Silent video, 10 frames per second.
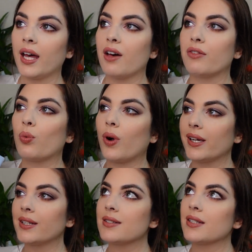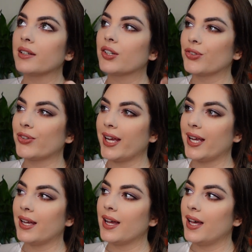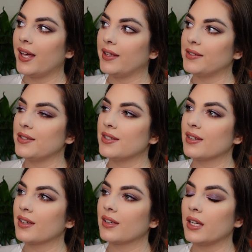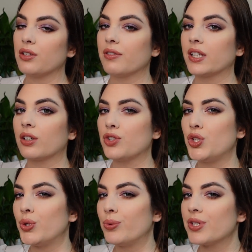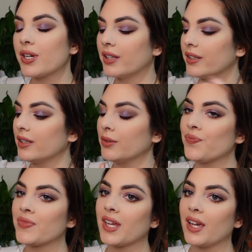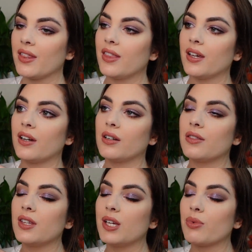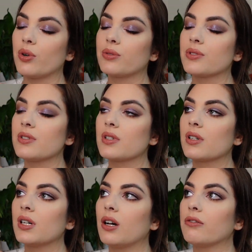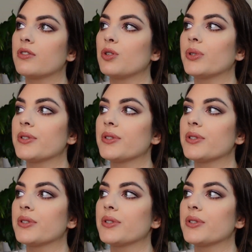I have a white, a grey, and kind of like a nude colour, and they are the most comfortable